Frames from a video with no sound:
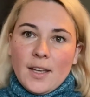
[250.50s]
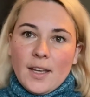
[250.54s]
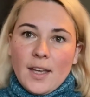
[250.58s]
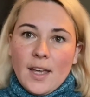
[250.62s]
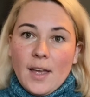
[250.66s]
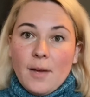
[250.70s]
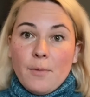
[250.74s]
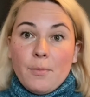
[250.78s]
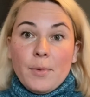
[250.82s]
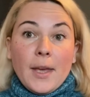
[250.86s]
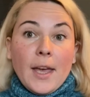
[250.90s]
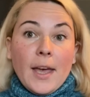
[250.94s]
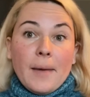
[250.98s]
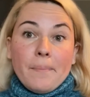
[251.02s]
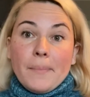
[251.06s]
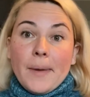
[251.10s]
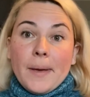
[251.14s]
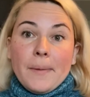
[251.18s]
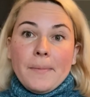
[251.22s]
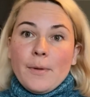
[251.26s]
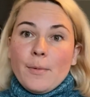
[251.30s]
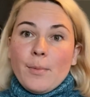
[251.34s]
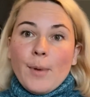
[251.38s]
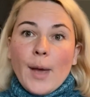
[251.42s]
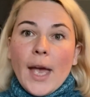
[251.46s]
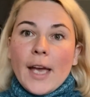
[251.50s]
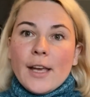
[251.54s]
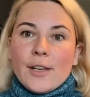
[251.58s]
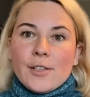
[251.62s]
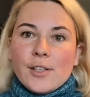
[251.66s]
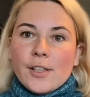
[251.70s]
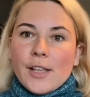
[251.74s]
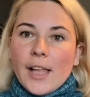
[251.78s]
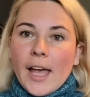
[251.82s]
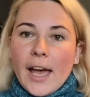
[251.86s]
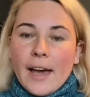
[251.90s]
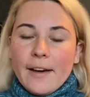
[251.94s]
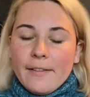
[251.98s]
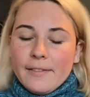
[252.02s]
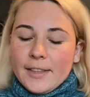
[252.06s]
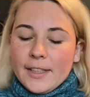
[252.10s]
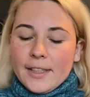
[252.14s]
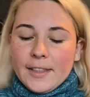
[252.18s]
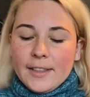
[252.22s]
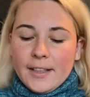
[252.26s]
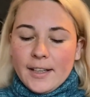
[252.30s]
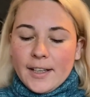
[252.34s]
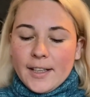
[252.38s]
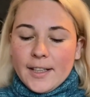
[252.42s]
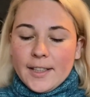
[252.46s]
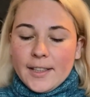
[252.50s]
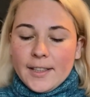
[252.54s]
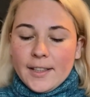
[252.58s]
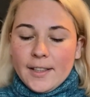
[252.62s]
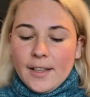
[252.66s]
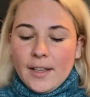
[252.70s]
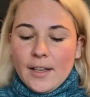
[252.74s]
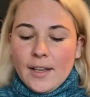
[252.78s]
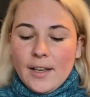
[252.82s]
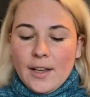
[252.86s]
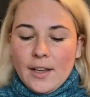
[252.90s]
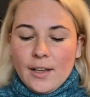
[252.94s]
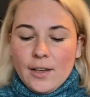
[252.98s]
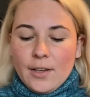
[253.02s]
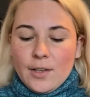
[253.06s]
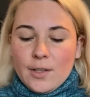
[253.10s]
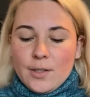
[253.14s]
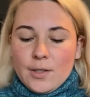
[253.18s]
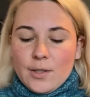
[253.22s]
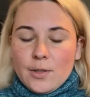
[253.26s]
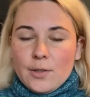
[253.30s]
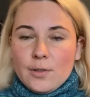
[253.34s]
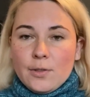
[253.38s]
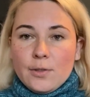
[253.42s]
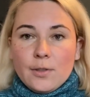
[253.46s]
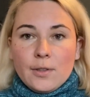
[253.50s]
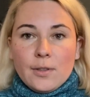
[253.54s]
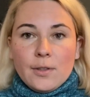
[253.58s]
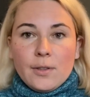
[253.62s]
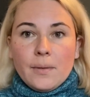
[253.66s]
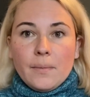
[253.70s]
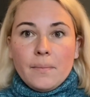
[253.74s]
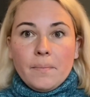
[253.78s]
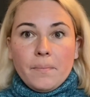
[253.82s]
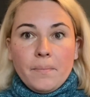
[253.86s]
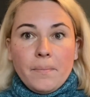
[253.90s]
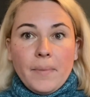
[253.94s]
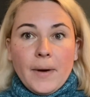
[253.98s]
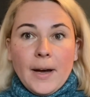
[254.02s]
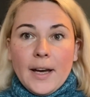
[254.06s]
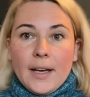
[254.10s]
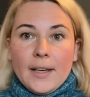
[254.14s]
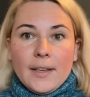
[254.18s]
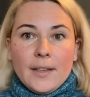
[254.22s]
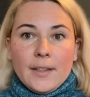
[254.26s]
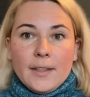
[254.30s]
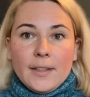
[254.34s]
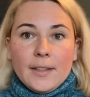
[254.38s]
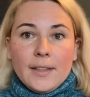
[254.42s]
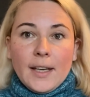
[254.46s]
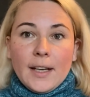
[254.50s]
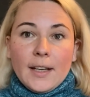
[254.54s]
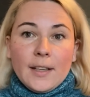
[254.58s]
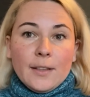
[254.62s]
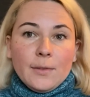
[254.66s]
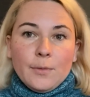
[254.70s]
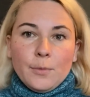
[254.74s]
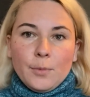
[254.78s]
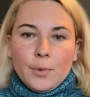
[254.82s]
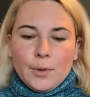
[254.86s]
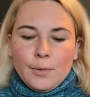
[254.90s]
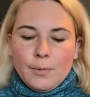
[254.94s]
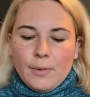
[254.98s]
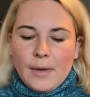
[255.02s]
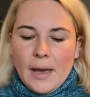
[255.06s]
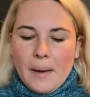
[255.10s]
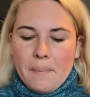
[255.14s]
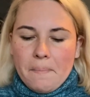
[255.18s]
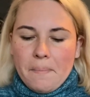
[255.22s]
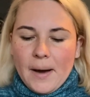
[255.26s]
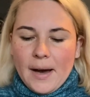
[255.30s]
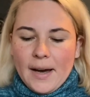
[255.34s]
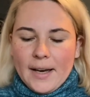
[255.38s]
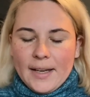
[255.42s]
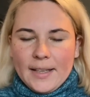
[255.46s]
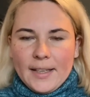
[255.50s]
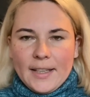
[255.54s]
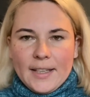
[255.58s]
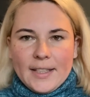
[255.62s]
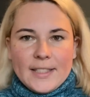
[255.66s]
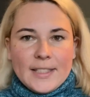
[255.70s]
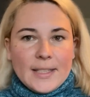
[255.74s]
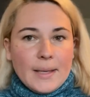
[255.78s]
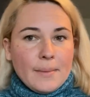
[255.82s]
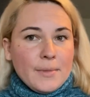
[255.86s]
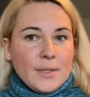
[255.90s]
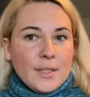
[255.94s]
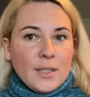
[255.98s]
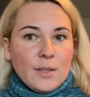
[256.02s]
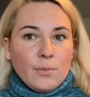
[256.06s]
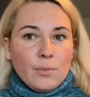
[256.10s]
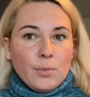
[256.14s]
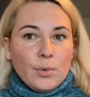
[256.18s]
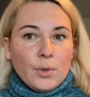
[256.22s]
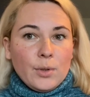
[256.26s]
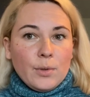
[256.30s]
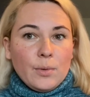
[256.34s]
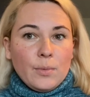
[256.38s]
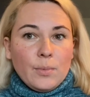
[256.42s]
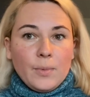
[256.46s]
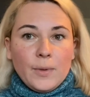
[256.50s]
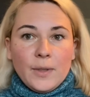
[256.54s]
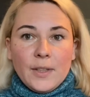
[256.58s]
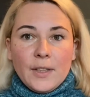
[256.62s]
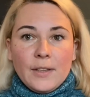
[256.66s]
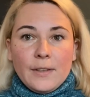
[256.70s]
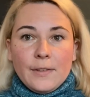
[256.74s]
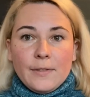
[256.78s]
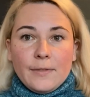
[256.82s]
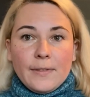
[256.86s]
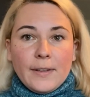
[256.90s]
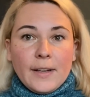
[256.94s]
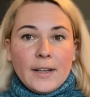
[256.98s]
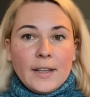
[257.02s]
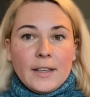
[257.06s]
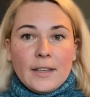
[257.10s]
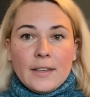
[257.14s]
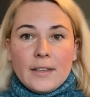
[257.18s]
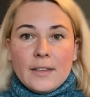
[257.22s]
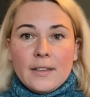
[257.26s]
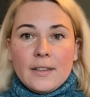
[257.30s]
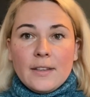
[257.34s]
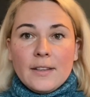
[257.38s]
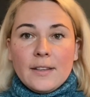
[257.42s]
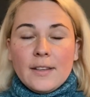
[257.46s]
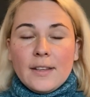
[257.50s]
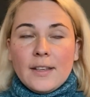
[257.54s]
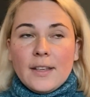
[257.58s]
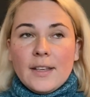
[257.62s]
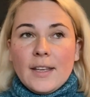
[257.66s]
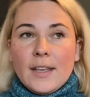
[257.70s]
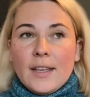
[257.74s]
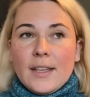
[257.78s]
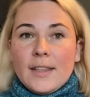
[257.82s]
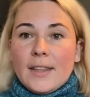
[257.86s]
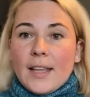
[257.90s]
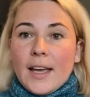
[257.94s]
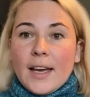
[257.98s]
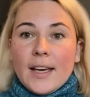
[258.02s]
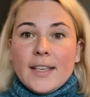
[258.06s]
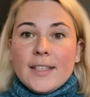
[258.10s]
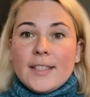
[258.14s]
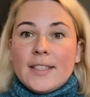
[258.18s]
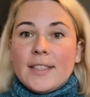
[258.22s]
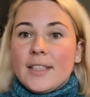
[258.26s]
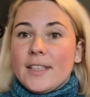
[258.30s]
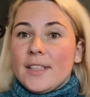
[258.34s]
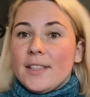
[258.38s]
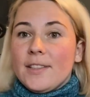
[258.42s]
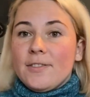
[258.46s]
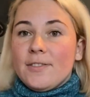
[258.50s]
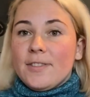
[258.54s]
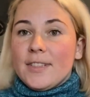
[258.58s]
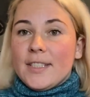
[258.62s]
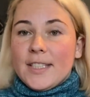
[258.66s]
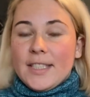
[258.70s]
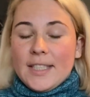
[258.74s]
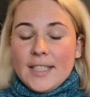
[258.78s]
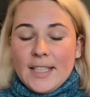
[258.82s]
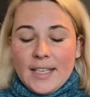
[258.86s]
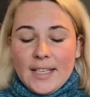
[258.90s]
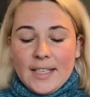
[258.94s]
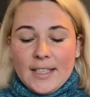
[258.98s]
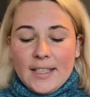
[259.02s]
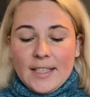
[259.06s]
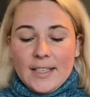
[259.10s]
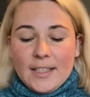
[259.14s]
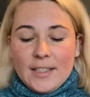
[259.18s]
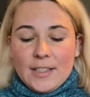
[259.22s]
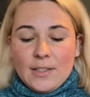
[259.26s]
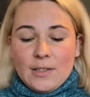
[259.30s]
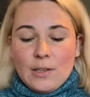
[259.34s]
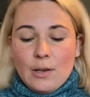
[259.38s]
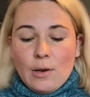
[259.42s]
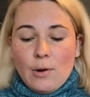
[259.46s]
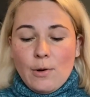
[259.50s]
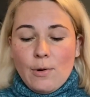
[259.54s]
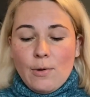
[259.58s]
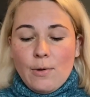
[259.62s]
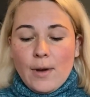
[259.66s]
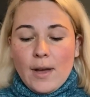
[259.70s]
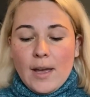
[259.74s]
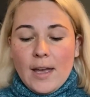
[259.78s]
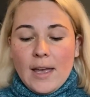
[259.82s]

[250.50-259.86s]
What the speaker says: maybe we actually have the yarn, because buy yarn what we are buying, it's something what we find nice, interesting. So